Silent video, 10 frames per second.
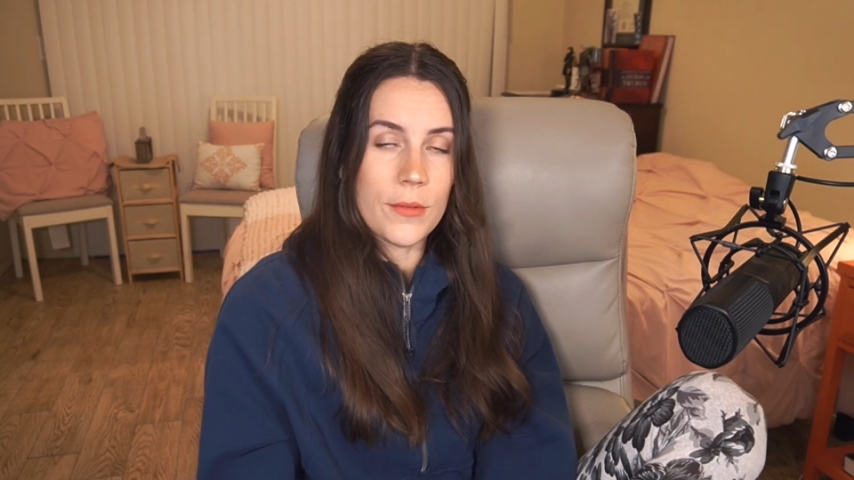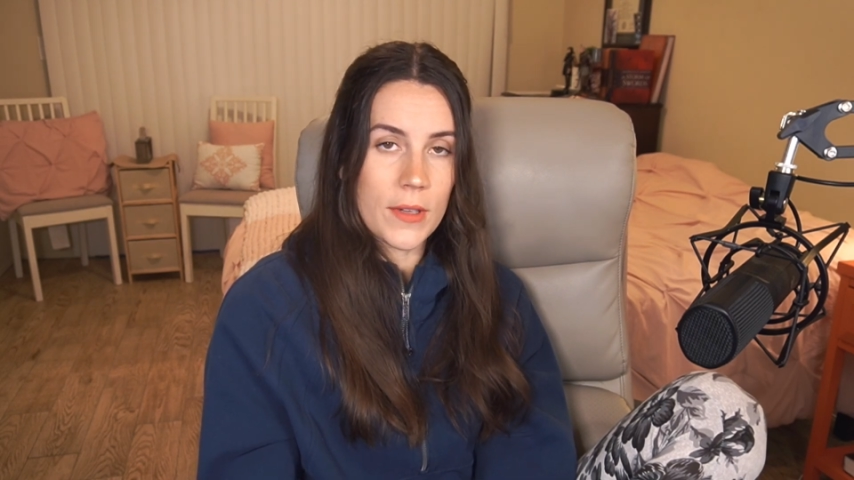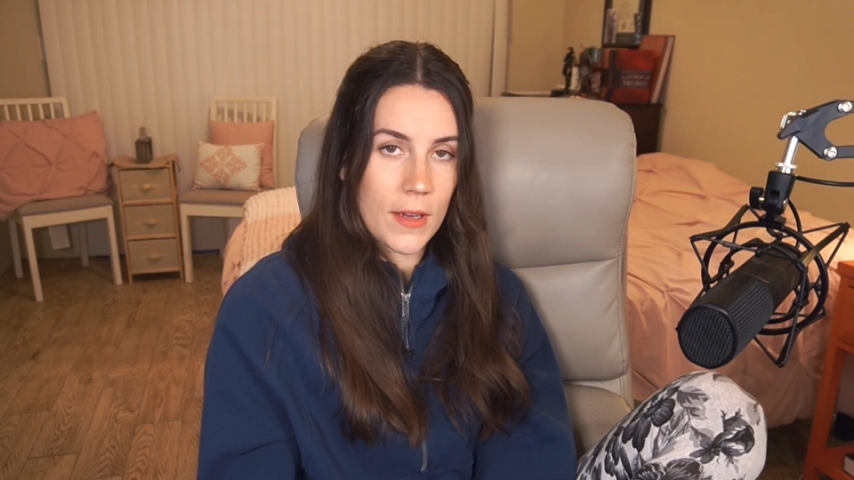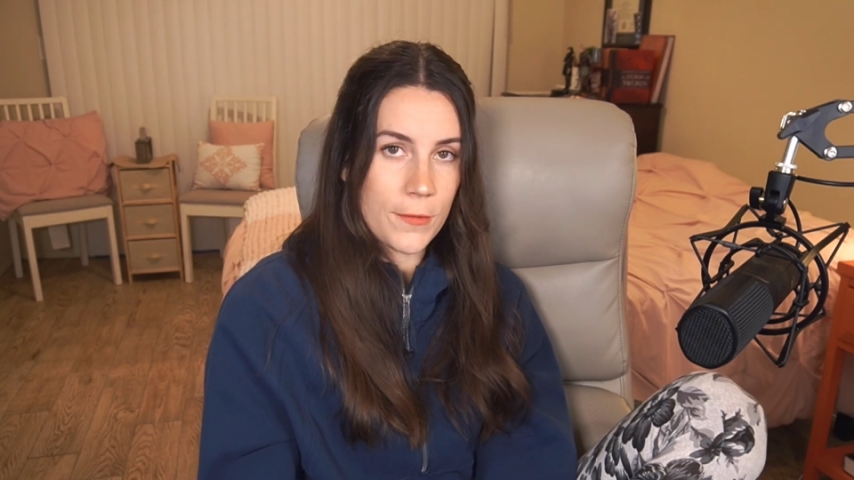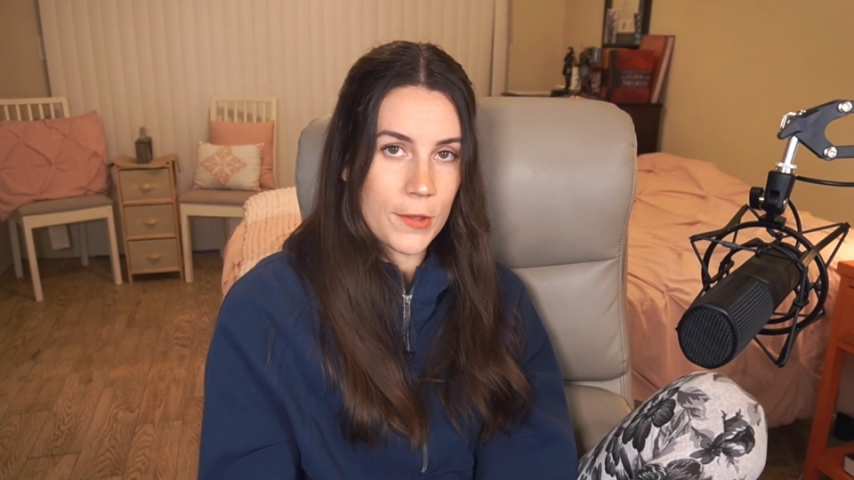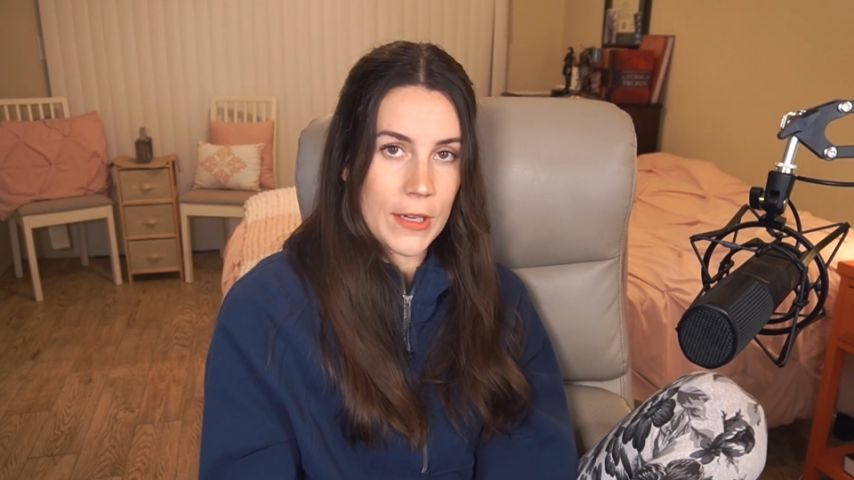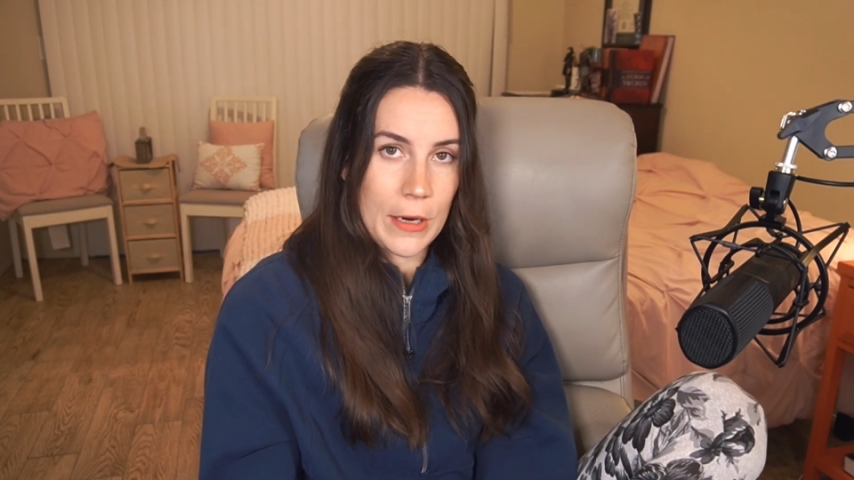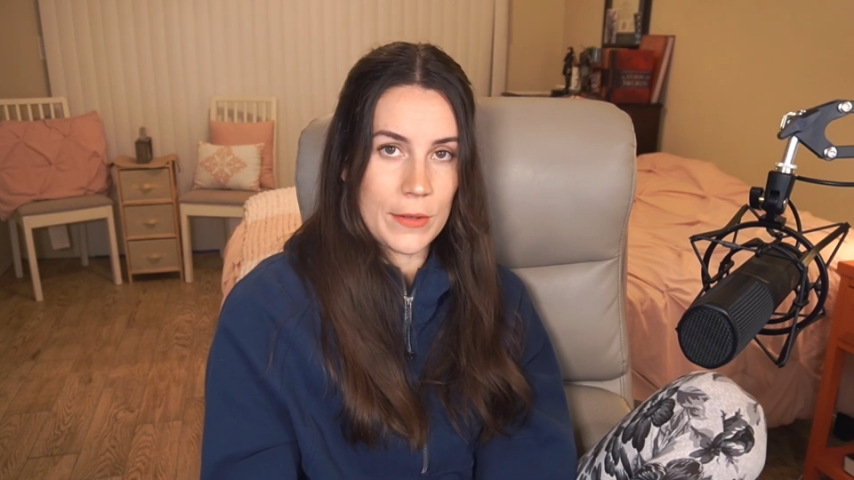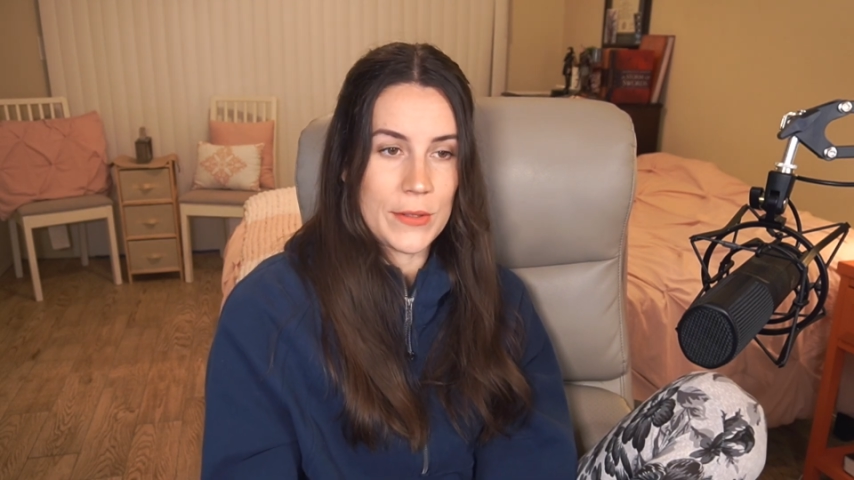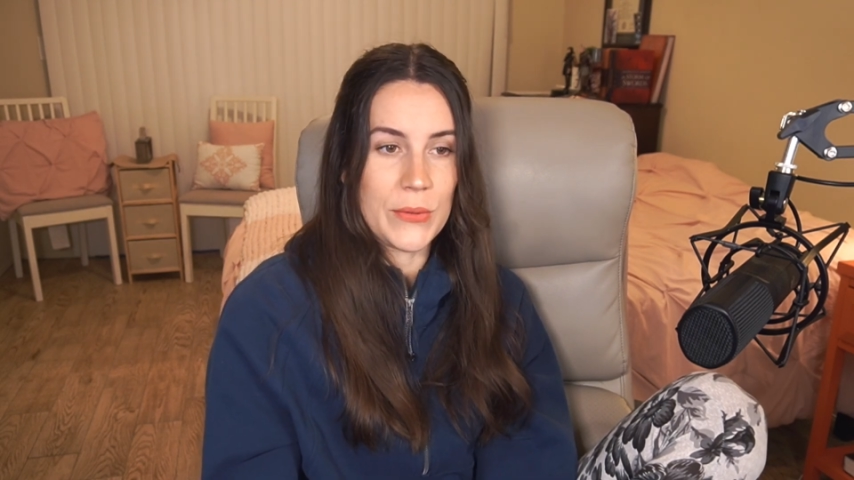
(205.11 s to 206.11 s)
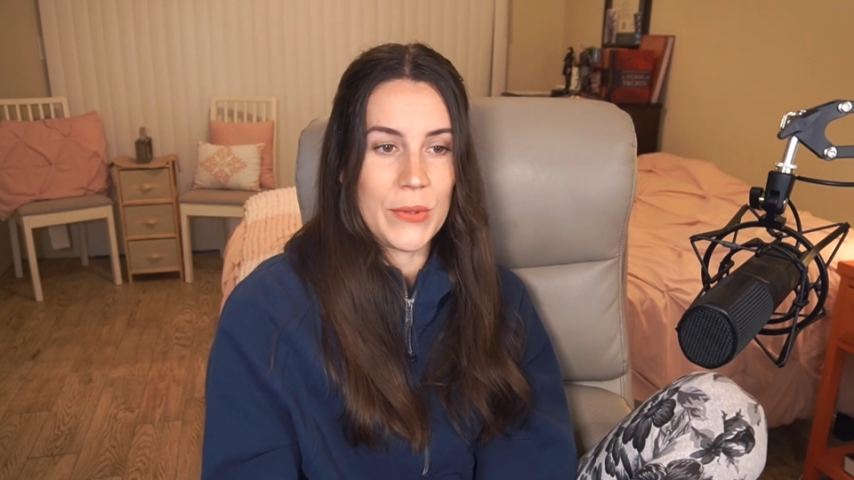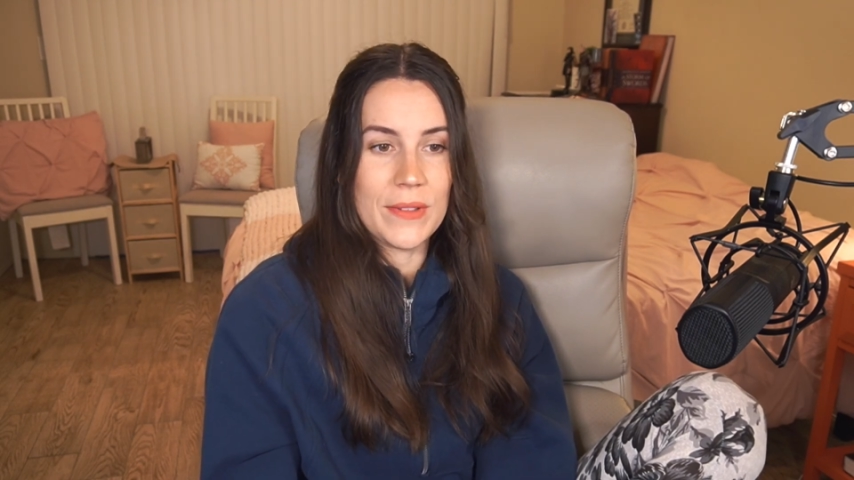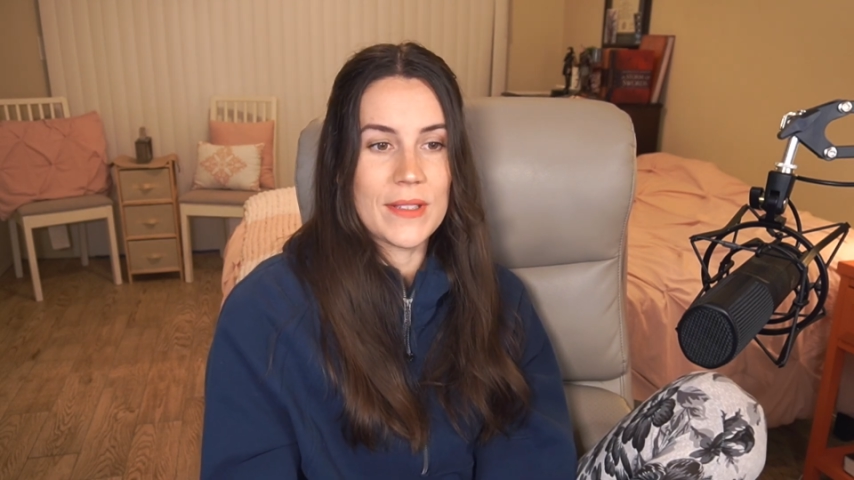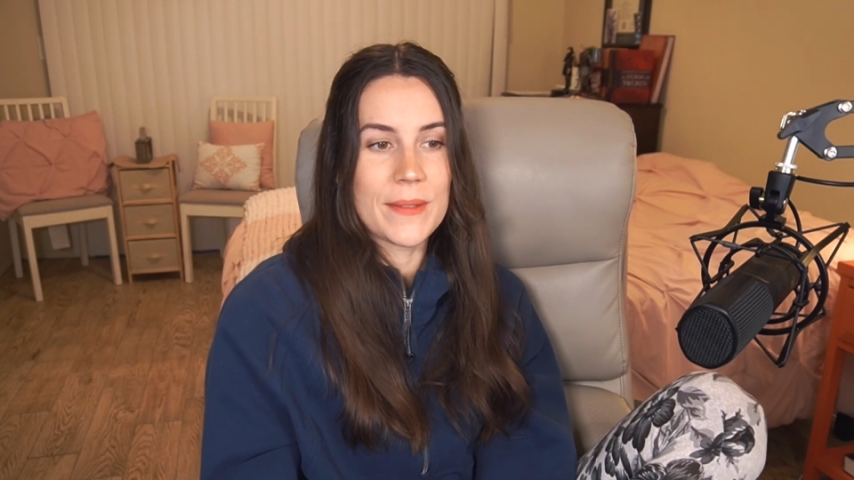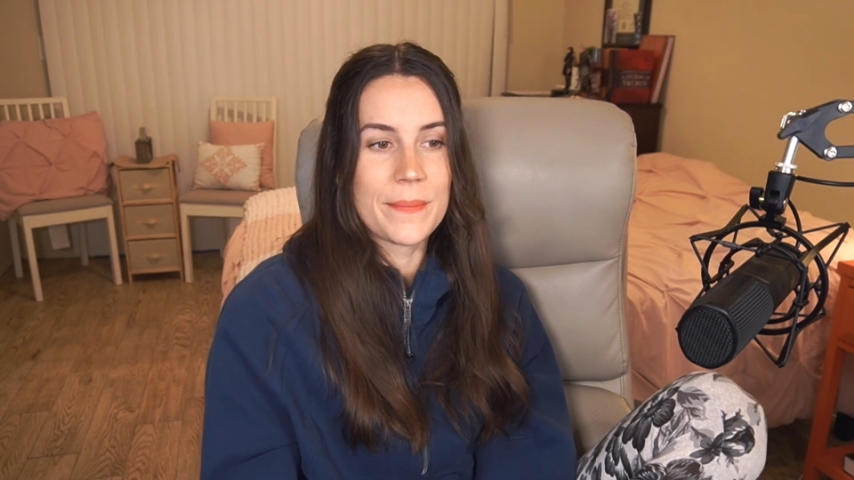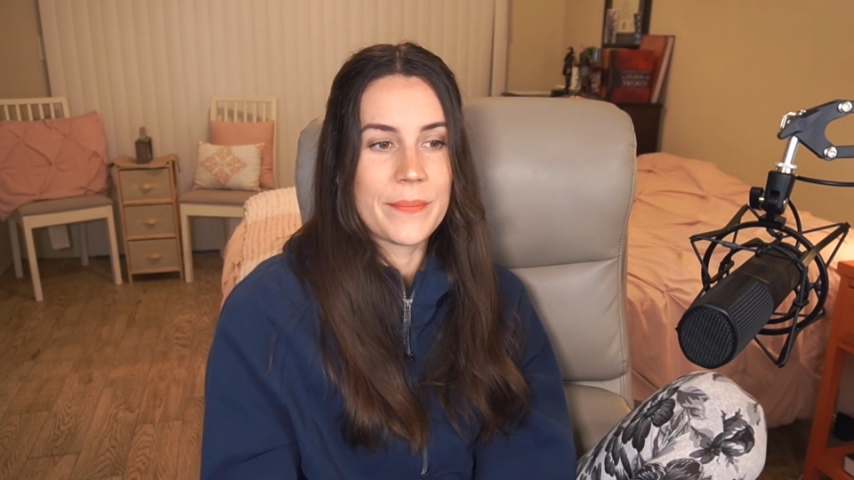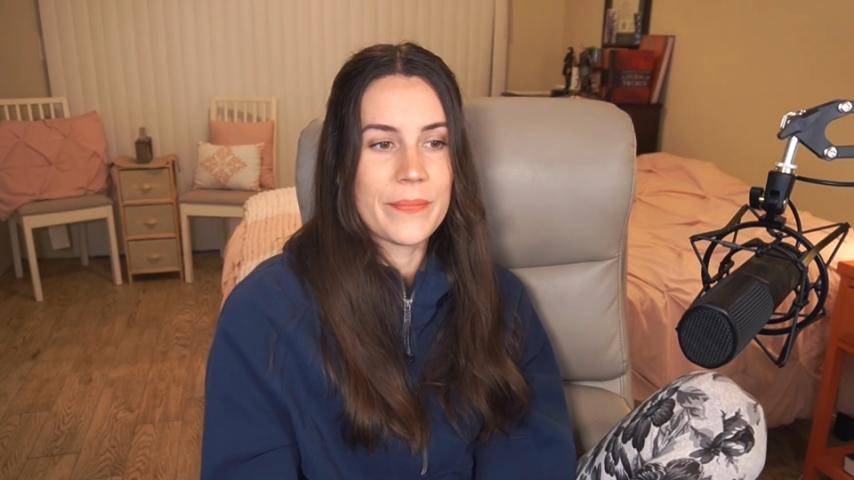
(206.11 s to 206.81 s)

recover Geralt's swords.